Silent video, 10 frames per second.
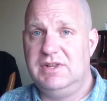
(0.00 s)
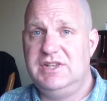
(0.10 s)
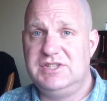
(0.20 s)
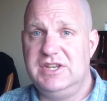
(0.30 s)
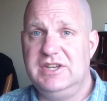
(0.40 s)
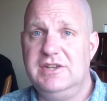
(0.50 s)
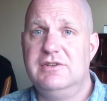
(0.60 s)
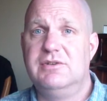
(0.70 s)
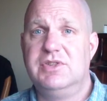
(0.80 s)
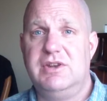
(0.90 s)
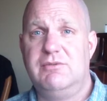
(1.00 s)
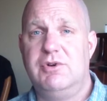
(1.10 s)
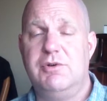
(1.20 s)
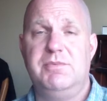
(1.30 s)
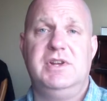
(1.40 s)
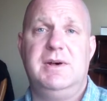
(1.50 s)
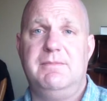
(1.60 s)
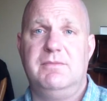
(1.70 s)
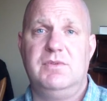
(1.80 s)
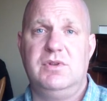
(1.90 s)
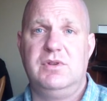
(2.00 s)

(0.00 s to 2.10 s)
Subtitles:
easy to do, and then we'll open up